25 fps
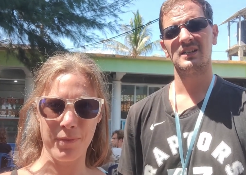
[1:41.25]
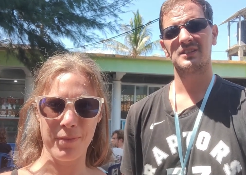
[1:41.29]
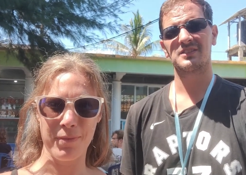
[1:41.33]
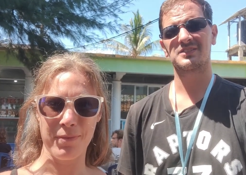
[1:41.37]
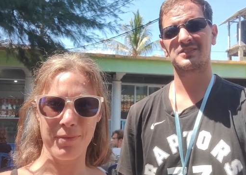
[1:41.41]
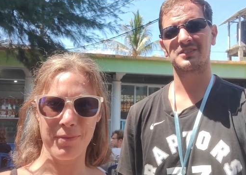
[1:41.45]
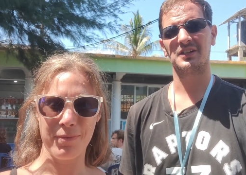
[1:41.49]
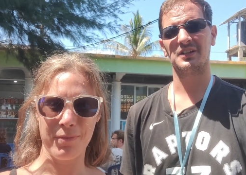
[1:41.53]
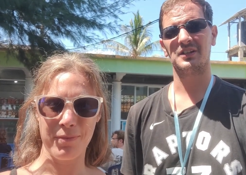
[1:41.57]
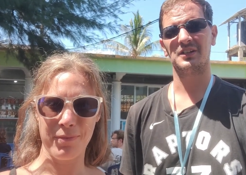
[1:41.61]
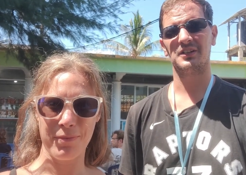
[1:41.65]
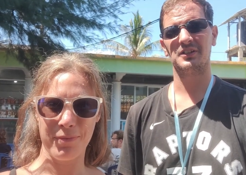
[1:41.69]

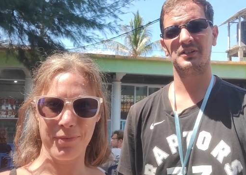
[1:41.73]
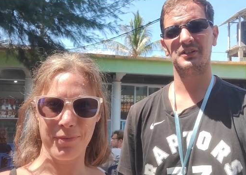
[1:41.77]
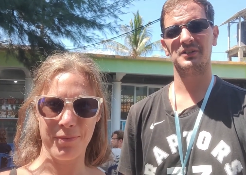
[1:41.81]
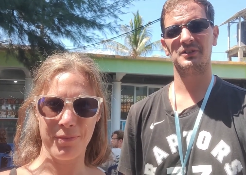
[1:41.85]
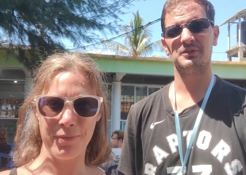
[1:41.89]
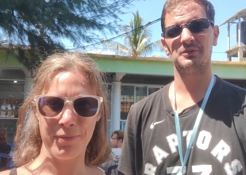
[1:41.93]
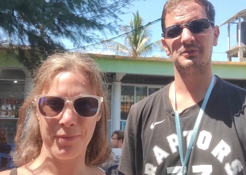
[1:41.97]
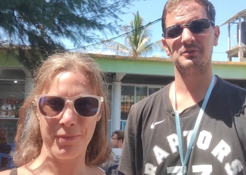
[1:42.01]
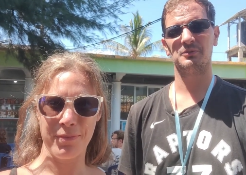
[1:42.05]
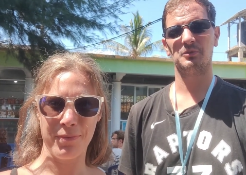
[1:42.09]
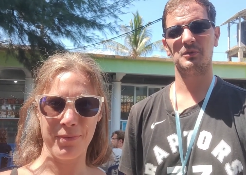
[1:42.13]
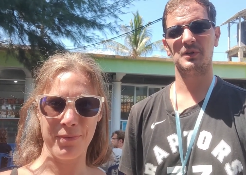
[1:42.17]

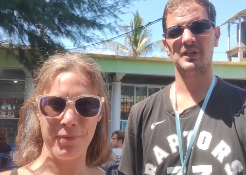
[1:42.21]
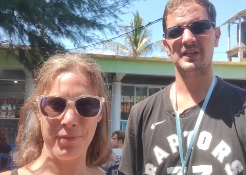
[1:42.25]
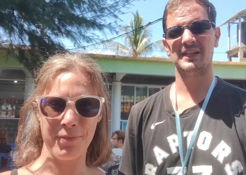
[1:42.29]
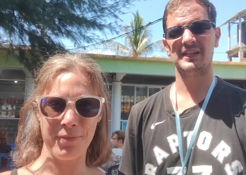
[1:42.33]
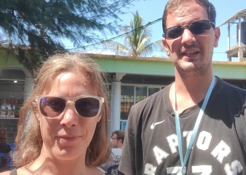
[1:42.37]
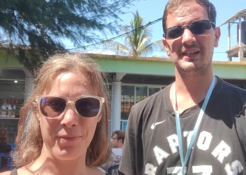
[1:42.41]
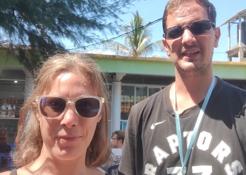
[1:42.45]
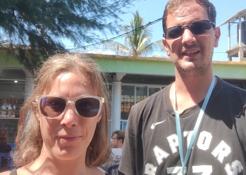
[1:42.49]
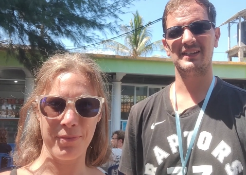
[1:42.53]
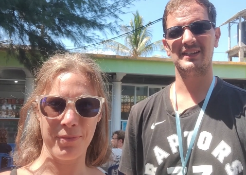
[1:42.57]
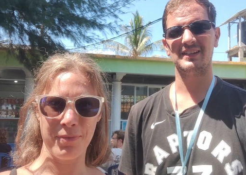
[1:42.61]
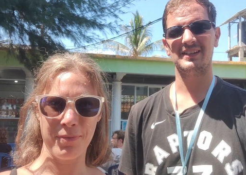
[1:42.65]
Speaker 1: so
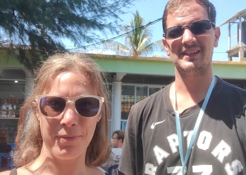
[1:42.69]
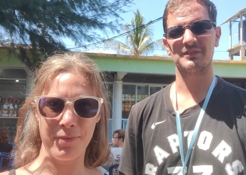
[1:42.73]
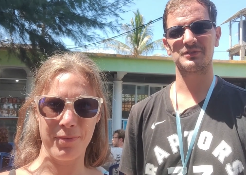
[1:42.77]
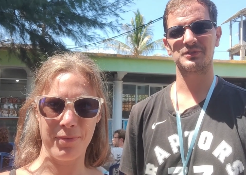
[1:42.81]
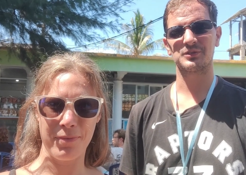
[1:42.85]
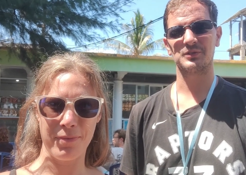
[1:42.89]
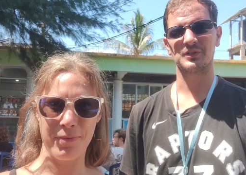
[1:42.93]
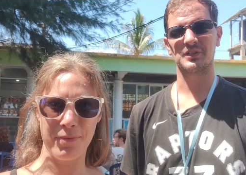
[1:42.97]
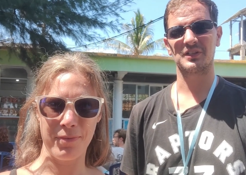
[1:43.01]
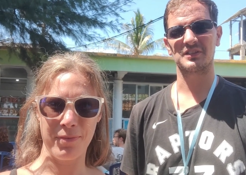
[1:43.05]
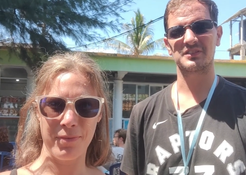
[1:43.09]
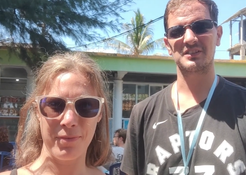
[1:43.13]
we
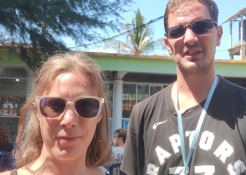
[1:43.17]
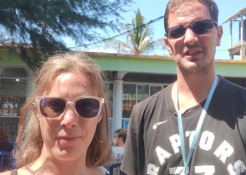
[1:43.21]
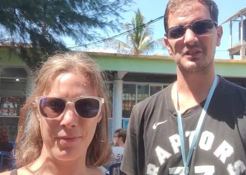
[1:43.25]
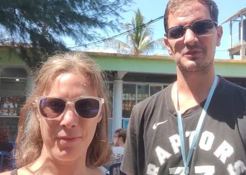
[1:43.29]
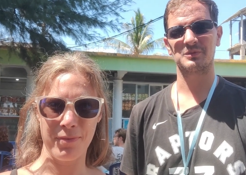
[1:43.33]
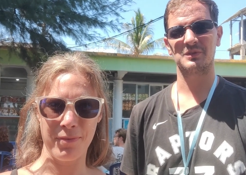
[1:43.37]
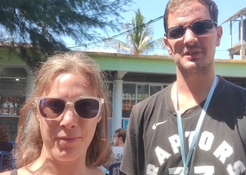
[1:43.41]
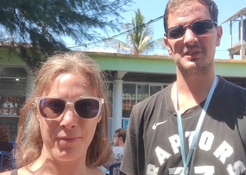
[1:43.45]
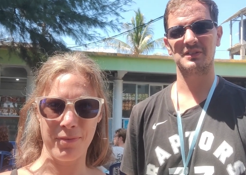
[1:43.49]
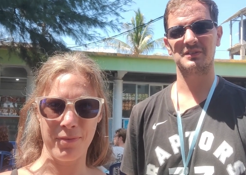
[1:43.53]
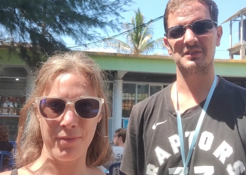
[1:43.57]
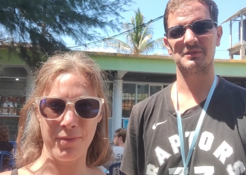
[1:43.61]
have sorted
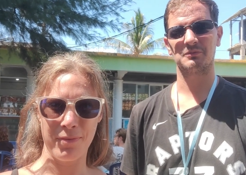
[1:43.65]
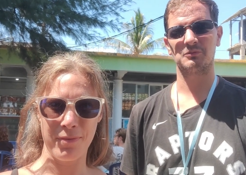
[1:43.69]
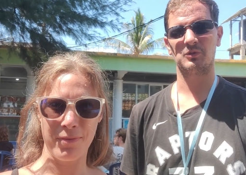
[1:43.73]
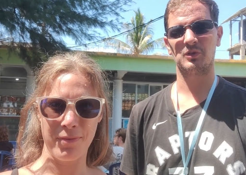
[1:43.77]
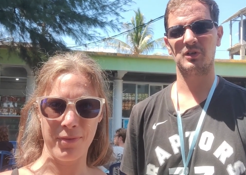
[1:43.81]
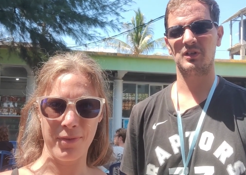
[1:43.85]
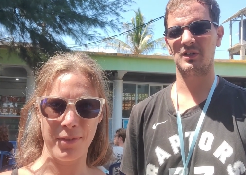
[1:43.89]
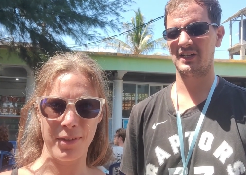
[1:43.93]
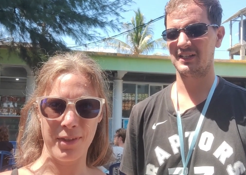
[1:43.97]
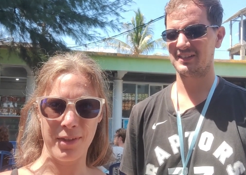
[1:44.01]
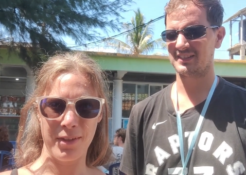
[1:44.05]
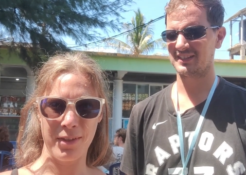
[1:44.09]
ourselves with
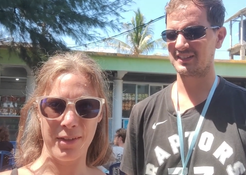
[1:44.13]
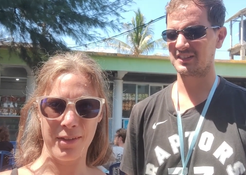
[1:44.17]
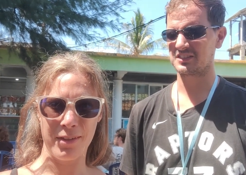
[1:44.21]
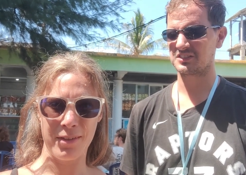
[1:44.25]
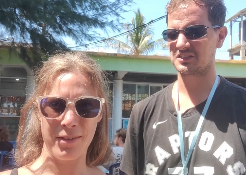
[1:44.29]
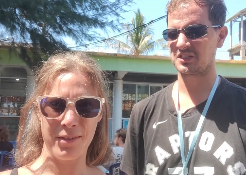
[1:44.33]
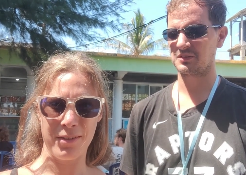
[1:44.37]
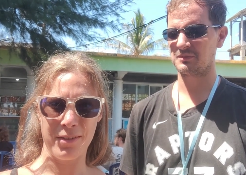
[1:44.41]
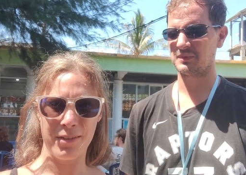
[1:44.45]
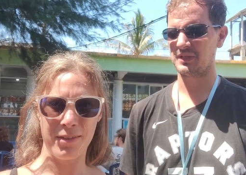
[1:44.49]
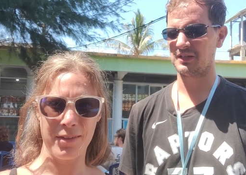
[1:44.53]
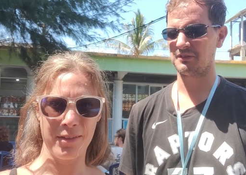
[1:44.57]
what I think
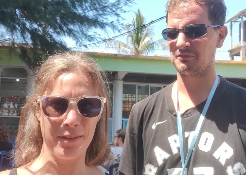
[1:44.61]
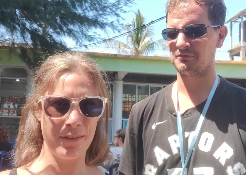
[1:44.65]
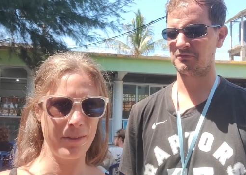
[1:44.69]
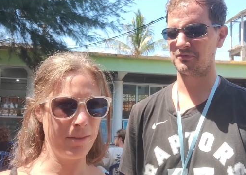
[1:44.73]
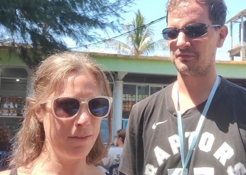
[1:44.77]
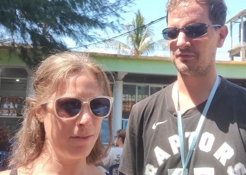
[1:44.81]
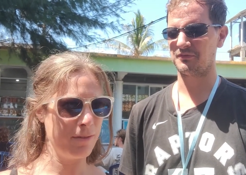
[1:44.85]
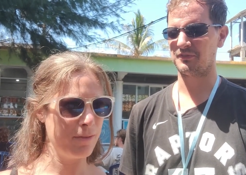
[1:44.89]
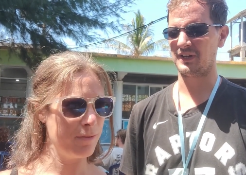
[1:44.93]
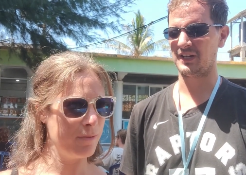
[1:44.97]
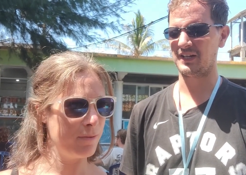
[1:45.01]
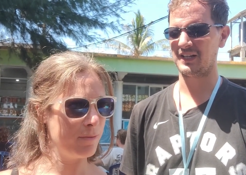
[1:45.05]
is going to be a
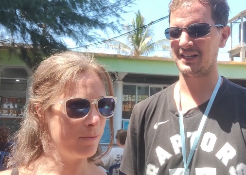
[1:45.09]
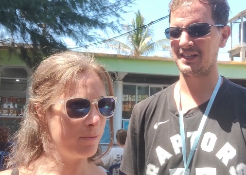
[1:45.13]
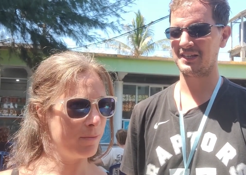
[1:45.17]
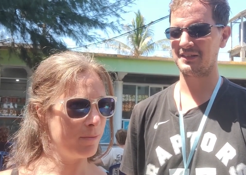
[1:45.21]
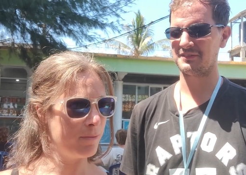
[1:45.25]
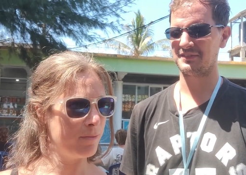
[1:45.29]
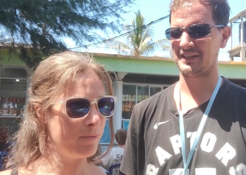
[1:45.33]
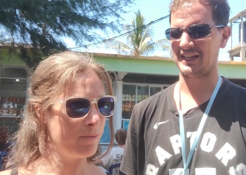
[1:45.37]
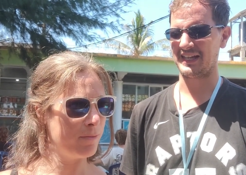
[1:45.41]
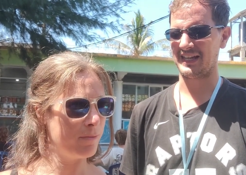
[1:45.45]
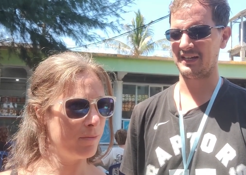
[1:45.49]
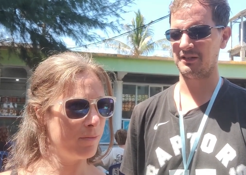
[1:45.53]

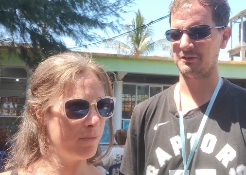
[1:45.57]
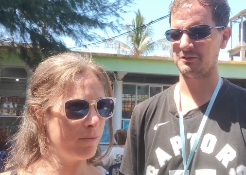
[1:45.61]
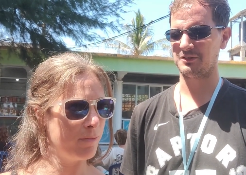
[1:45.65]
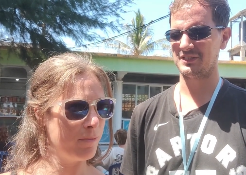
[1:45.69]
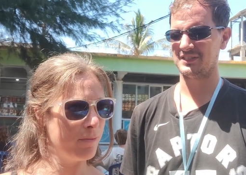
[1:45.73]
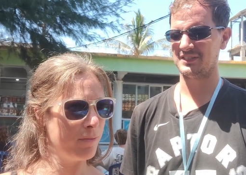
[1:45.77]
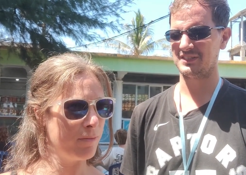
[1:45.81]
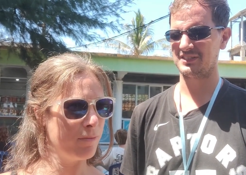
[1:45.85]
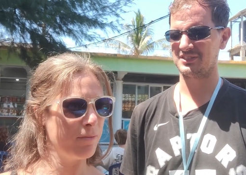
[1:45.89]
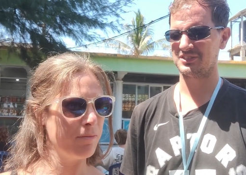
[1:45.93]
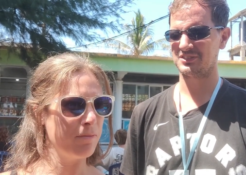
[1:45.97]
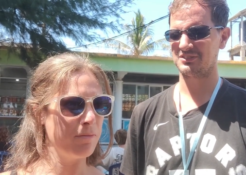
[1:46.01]
five
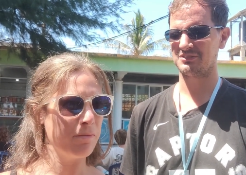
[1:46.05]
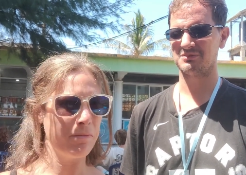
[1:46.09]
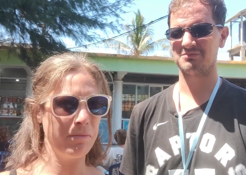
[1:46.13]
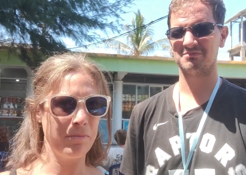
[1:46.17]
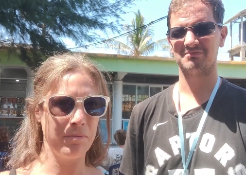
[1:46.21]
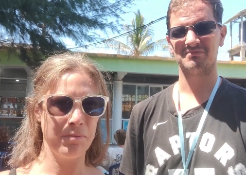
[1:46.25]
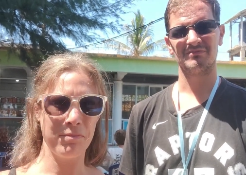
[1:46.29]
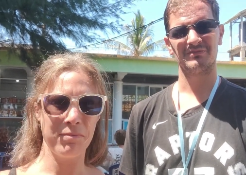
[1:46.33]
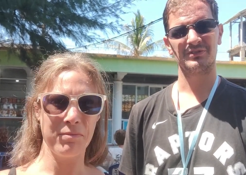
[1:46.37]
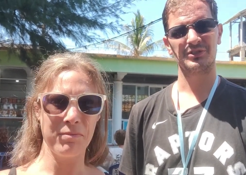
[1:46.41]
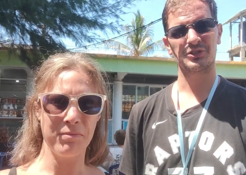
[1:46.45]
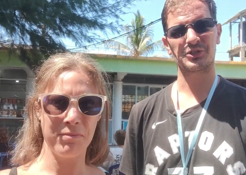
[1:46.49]
hour
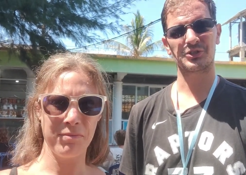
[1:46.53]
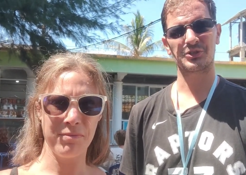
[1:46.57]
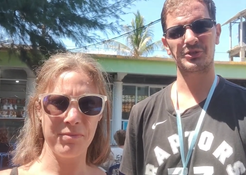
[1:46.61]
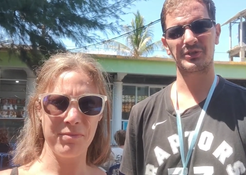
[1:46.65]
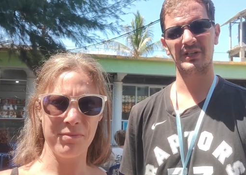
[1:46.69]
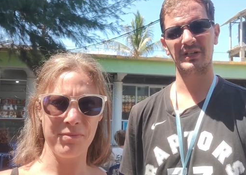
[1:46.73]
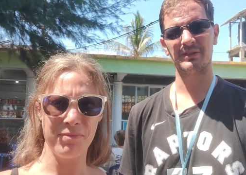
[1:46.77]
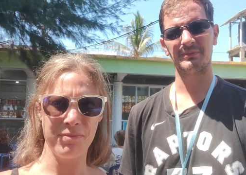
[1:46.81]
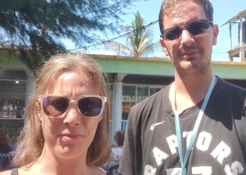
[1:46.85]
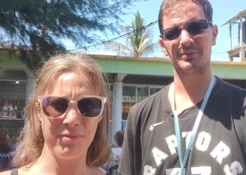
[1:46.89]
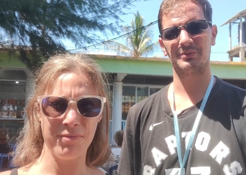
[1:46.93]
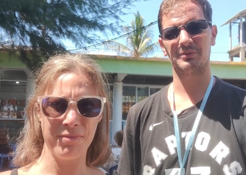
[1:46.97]

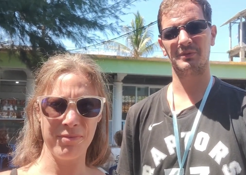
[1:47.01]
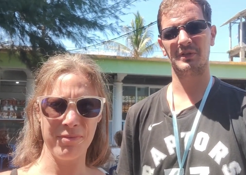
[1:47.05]
trip,